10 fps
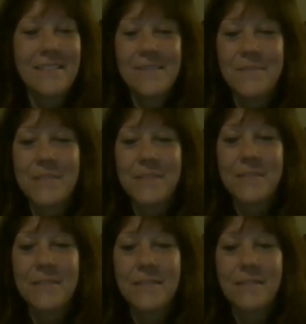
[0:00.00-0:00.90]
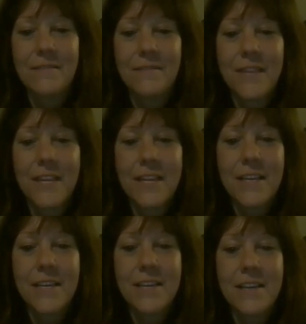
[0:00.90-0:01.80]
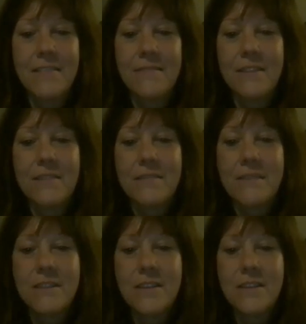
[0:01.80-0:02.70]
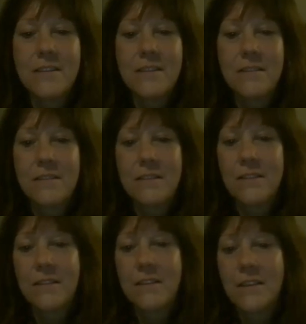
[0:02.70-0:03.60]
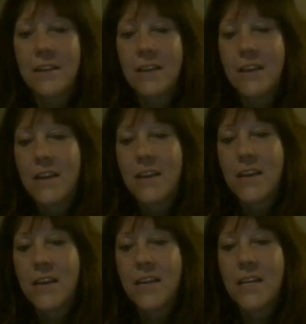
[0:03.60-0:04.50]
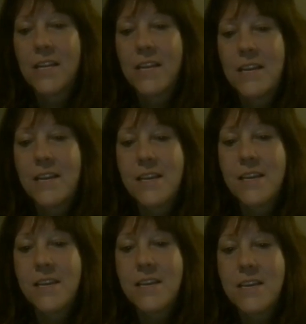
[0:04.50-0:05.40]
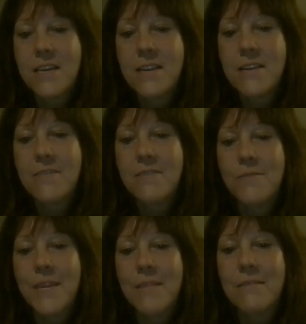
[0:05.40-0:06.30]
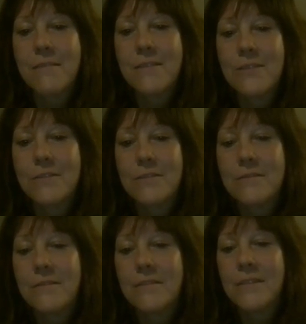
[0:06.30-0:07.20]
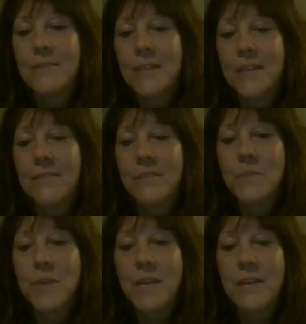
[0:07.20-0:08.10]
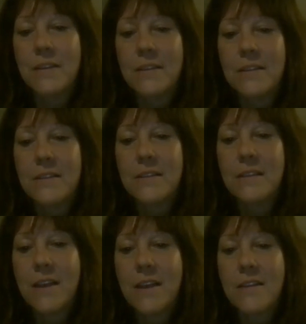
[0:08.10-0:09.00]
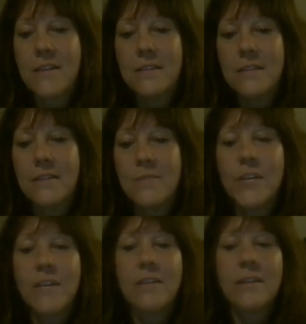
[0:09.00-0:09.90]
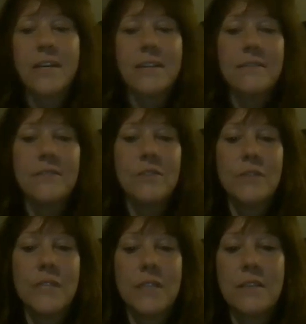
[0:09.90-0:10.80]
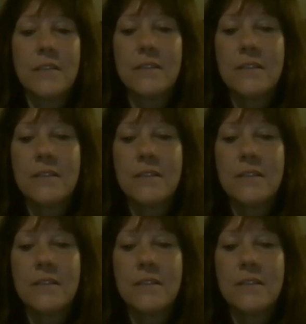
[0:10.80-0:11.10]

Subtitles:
Oops, 589. Oh my gosh, I'm going to have to practice this a lot. I'm learning all kinds of new skills.